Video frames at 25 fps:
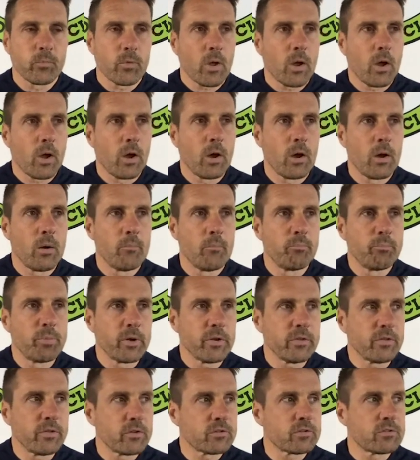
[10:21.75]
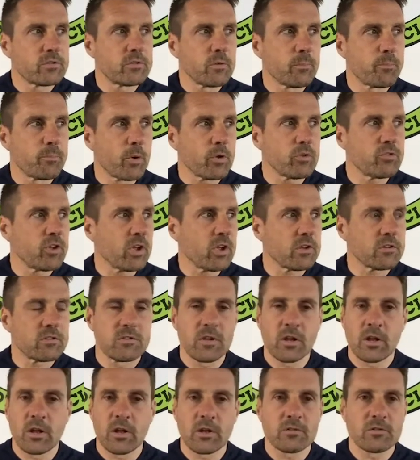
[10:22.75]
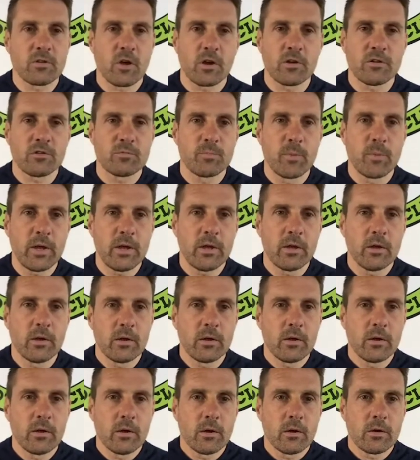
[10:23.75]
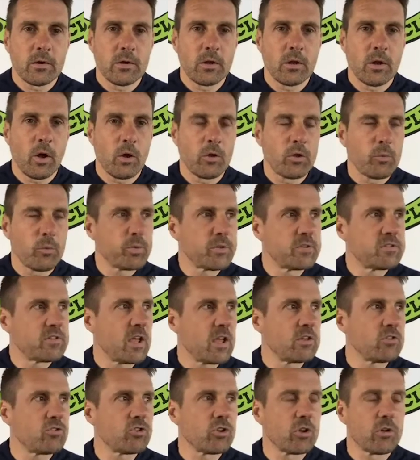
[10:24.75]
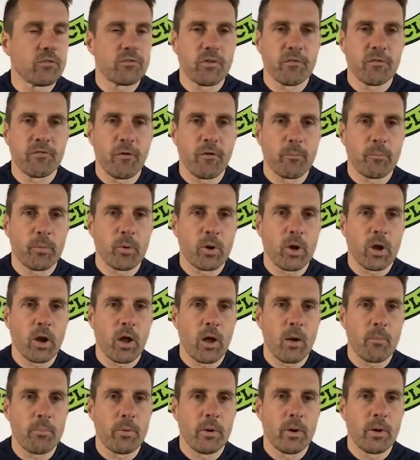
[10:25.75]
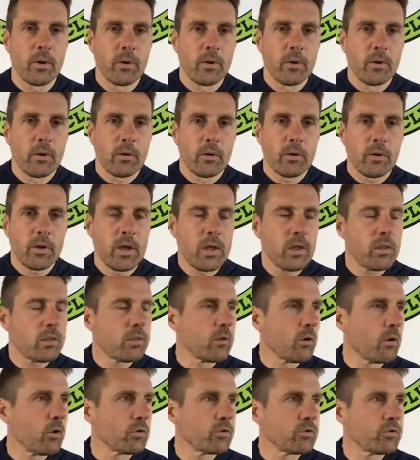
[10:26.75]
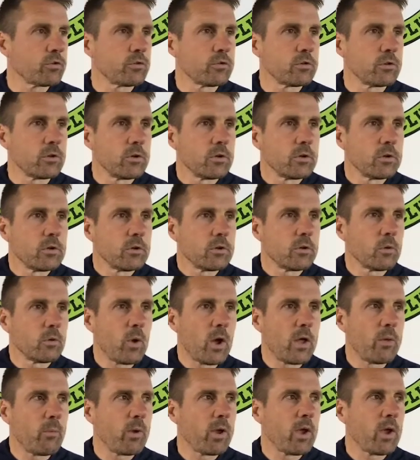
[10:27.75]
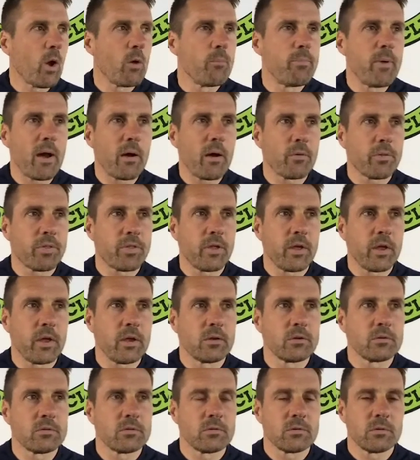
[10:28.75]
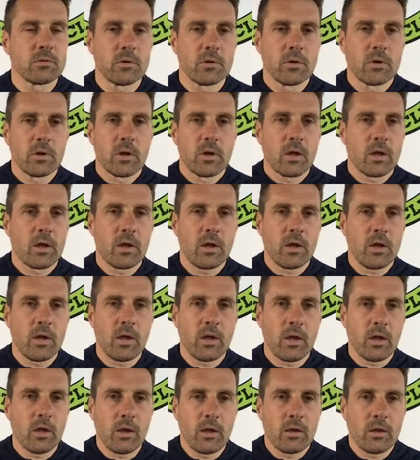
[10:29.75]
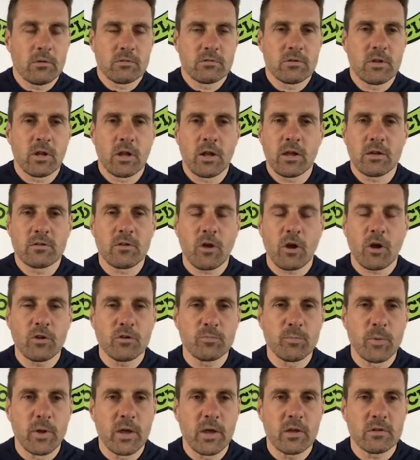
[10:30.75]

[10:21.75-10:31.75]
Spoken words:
But the project still excites me. The potential of the football club, ethos, the way we go about things, it still excites me.